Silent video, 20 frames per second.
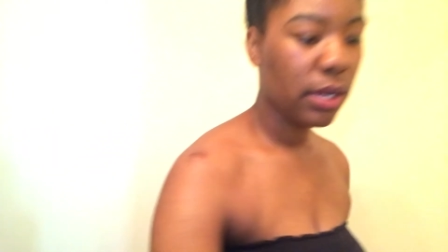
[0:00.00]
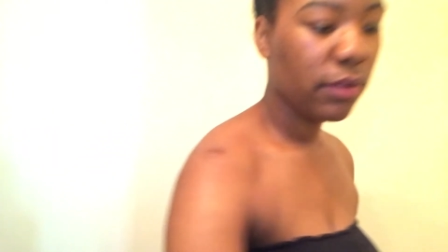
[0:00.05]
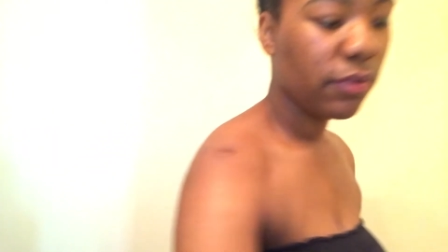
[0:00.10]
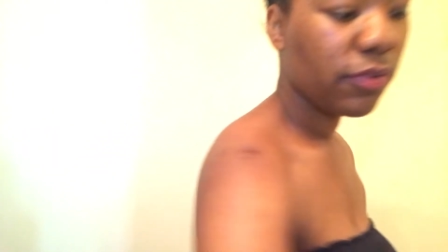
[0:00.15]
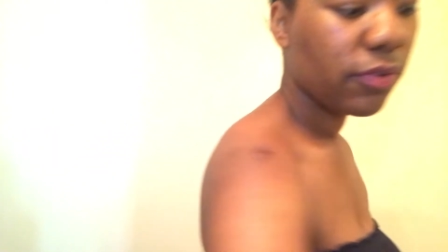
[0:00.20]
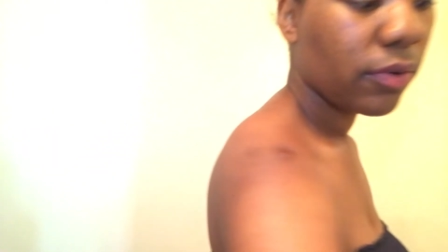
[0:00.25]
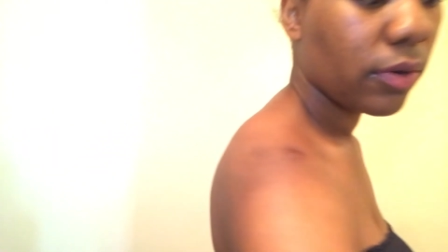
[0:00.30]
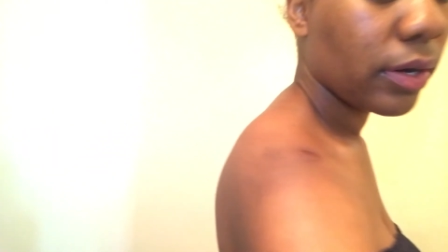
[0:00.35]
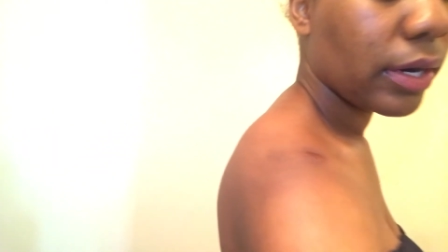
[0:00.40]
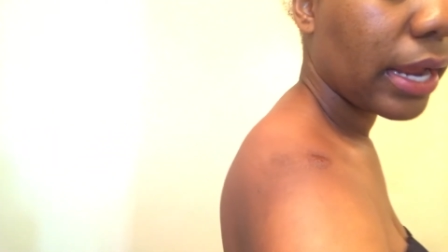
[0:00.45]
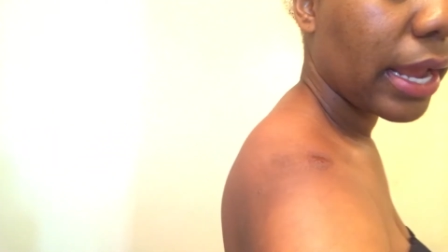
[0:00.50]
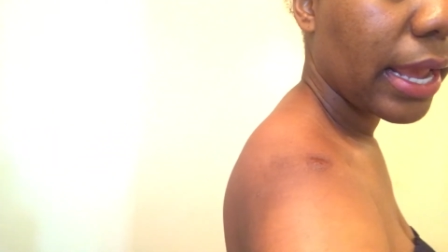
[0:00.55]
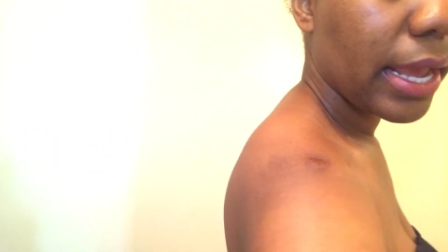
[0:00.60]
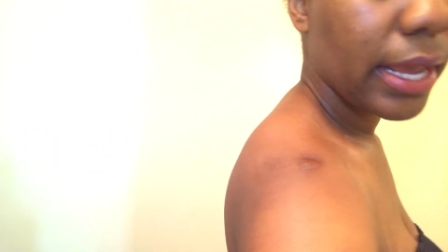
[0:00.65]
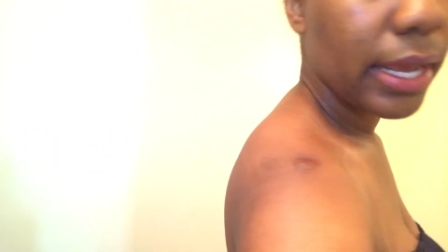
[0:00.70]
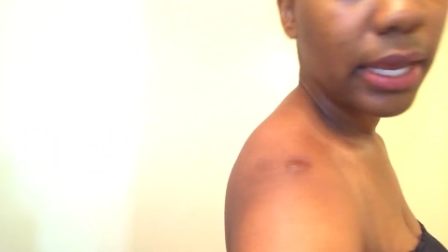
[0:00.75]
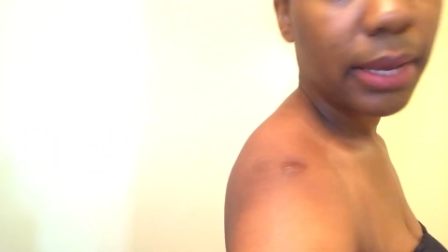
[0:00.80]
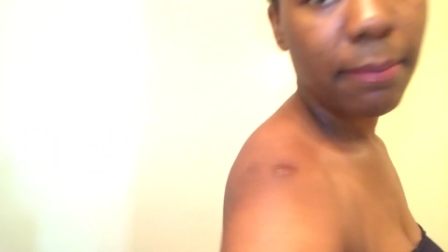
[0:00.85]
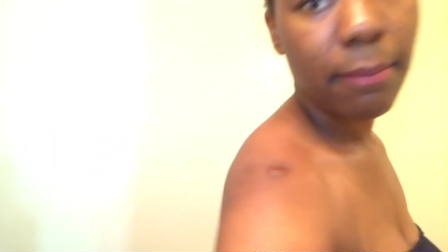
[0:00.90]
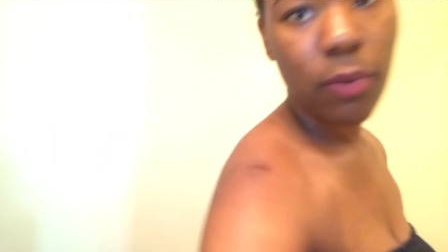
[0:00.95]
And
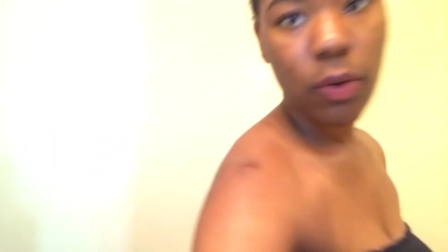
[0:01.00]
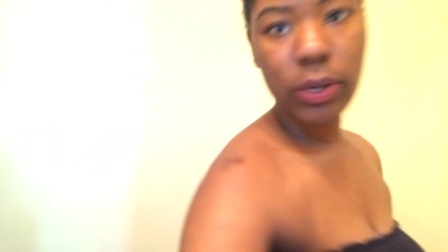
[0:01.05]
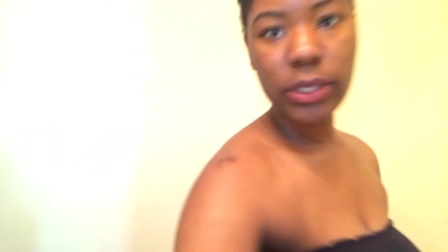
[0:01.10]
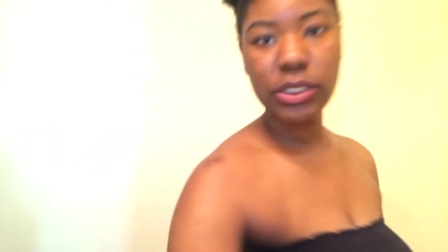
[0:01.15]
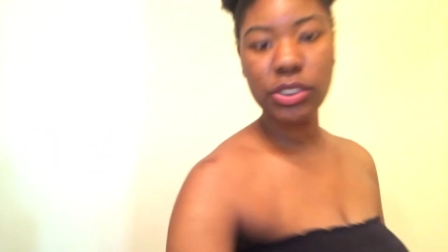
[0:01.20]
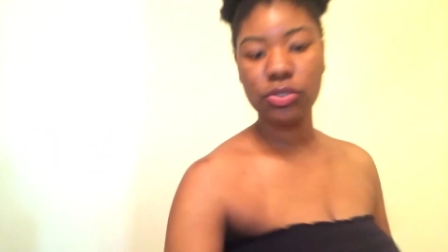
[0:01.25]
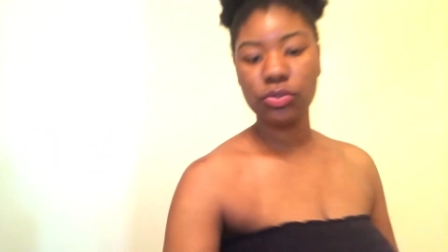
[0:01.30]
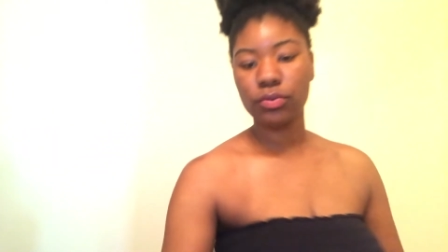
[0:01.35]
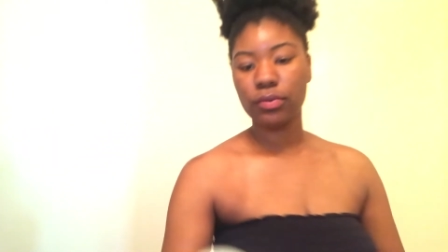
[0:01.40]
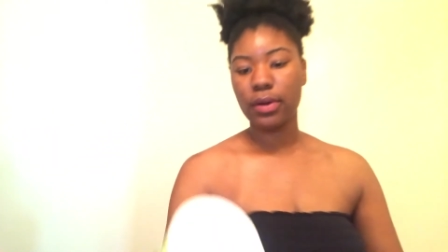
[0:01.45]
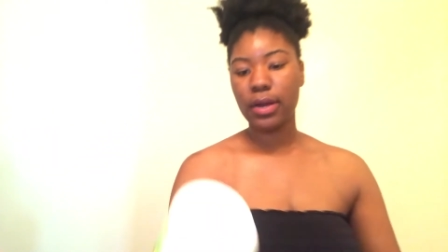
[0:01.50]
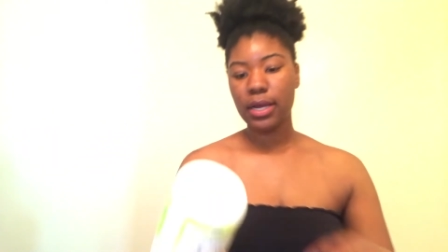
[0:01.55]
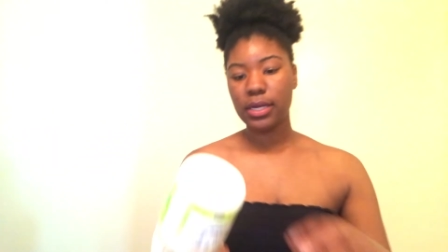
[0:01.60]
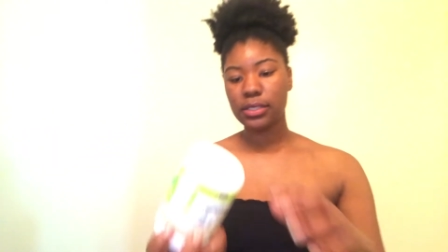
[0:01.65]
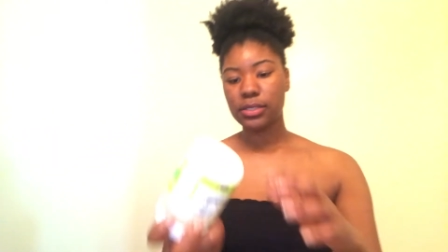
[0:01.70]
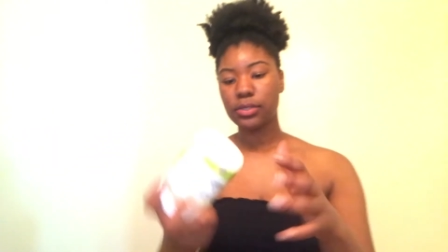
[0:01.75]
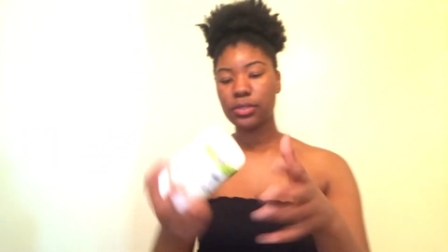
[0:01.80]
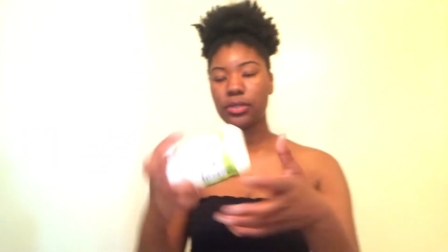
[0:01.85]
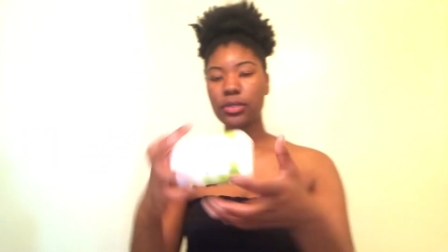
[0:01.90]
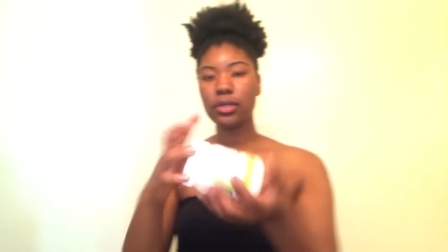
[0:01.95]
for a
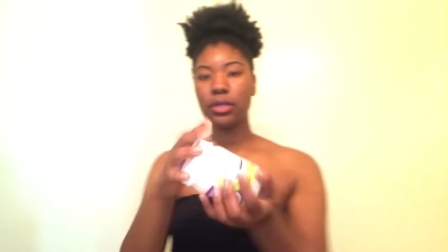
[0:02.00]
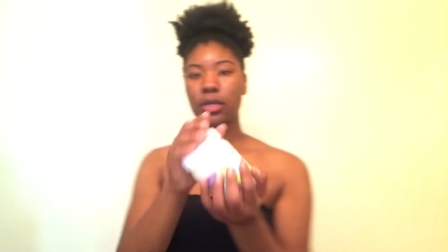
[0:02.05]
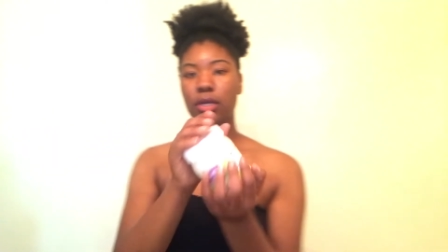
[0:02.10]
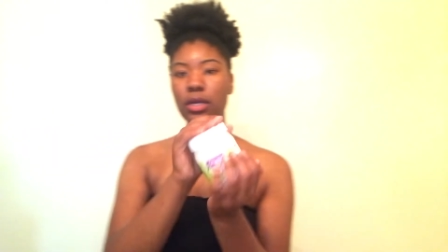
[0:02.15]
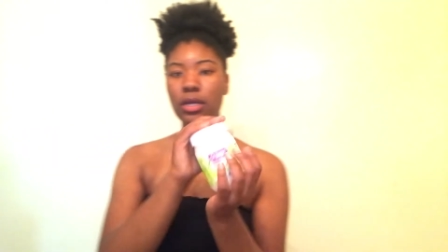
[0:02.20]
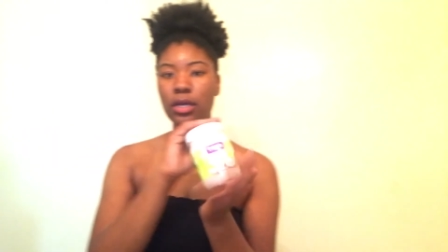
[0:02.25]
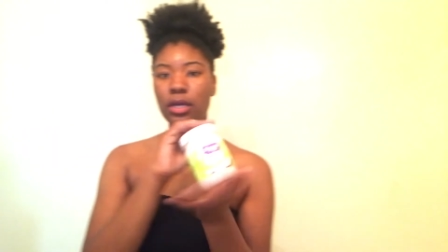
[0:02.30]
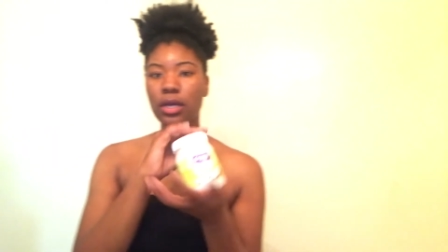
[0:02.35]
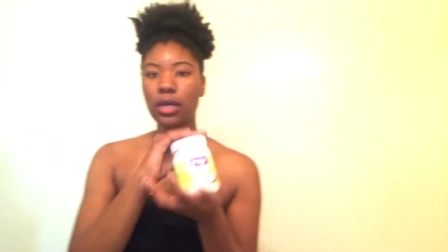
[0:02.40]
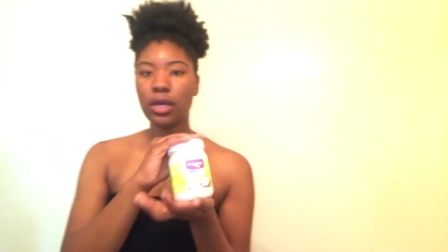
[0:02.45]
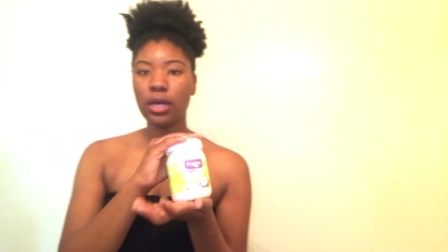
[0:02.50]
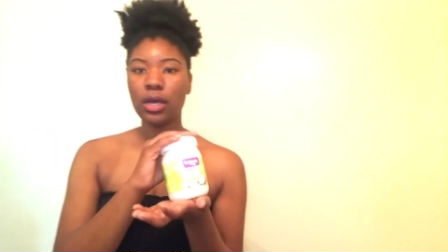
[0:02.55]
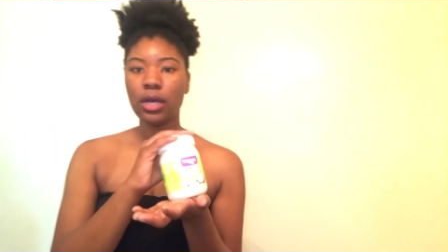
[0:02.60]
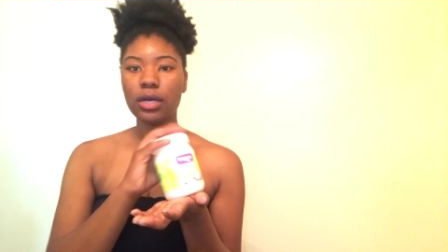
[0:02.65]
moisturizer,